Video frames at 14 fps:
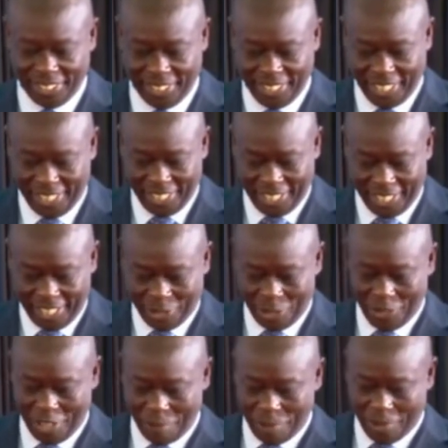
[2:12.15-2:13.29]
And the Right
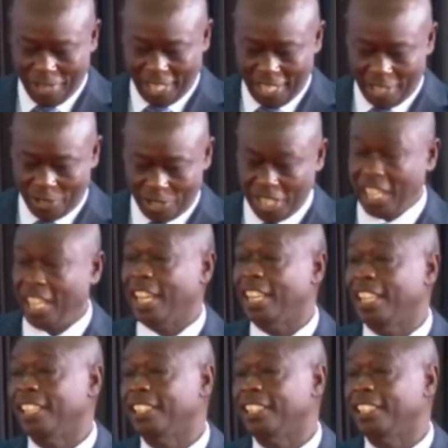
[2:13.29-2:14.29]
Honorable Raila Odinga,